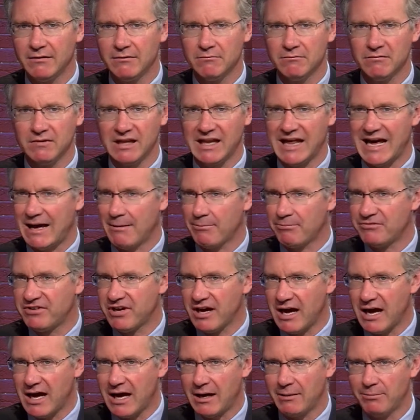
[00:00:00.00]

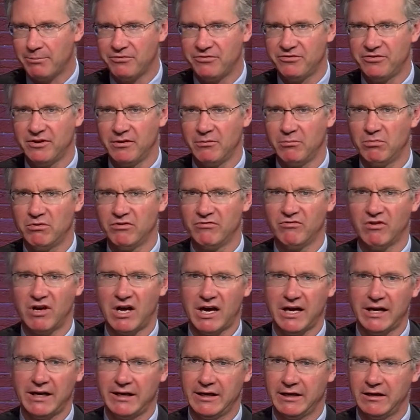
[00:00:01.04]
laptops and
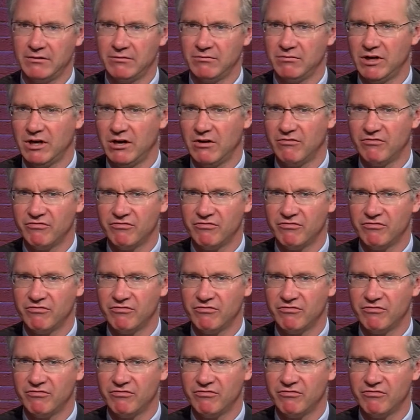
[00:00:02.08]
providing,